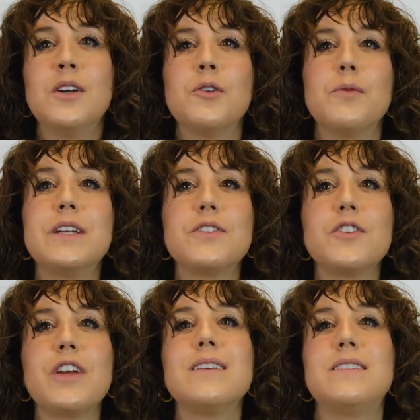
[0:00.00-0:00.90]

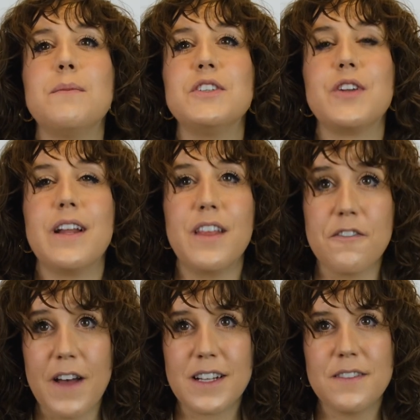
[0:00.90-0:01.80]
Research has demonstrated the
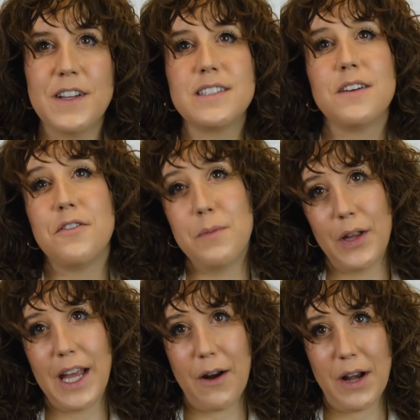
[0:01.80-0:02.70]
effectiveness of
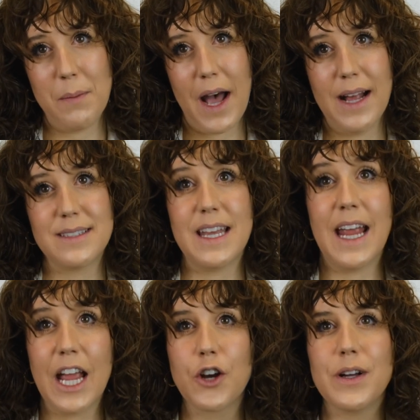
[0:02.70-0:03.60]
familiarity bias in
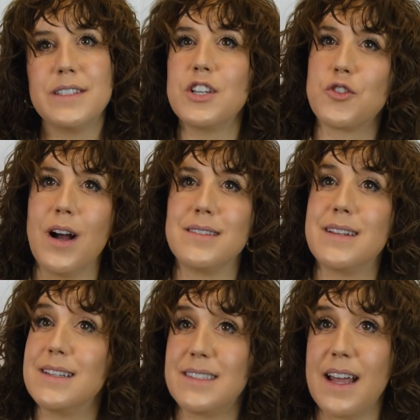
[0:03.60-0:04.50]
increasing trust
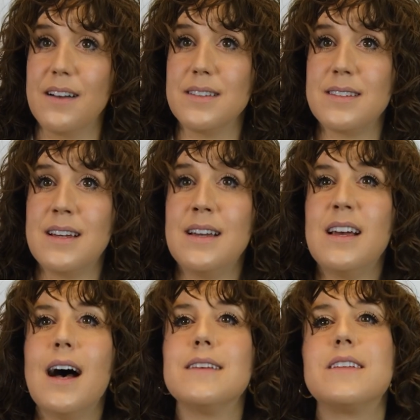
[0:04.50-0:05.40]
and sales.
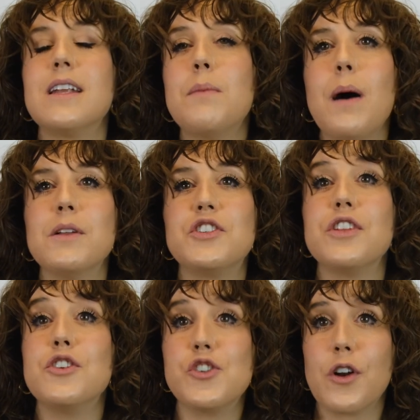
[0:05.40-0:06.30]
A study published
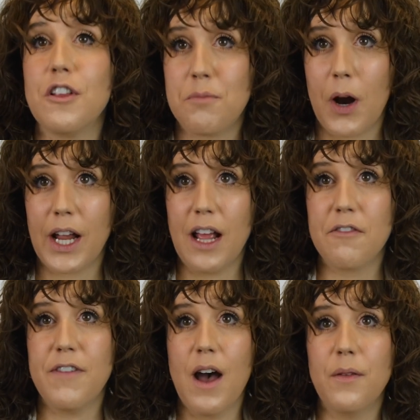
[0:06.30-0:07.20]
in the Journal of Marketing
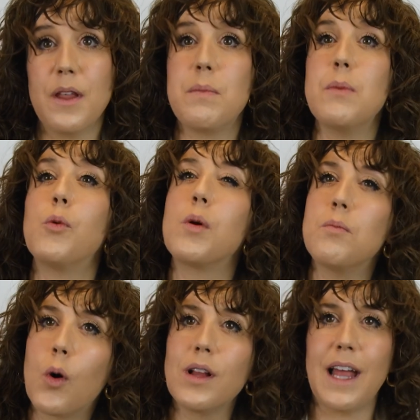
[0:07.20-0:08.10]
found that people were
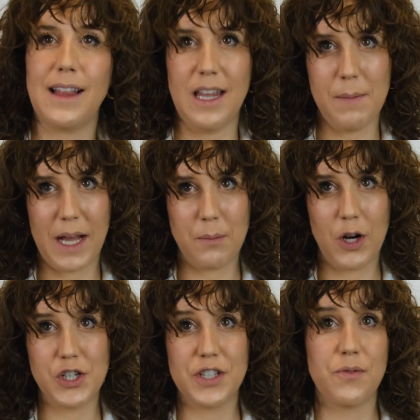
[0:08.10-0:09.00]
more likely to make a
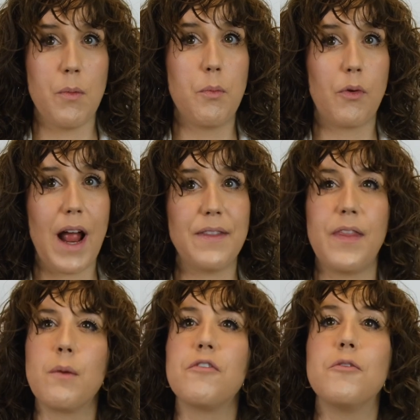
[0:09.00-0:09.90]
purchase from a brand
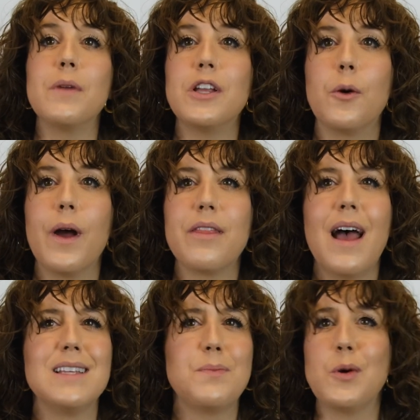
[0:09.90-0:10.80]
that they were familiar with,
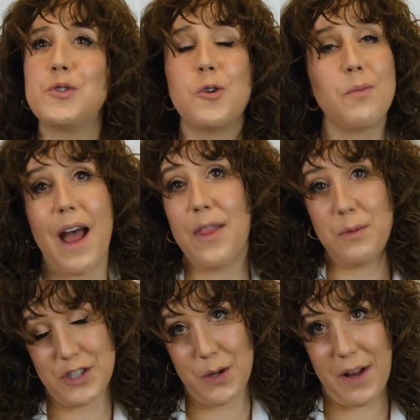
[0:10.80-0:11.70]
as opposed to a brand that
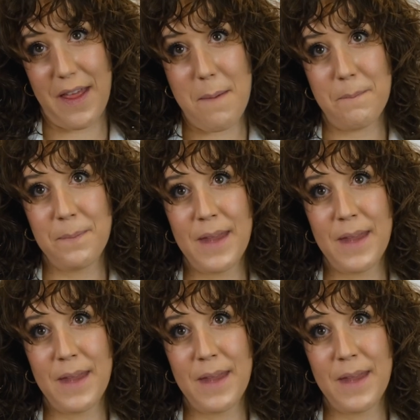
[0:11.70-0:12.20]
was new to them.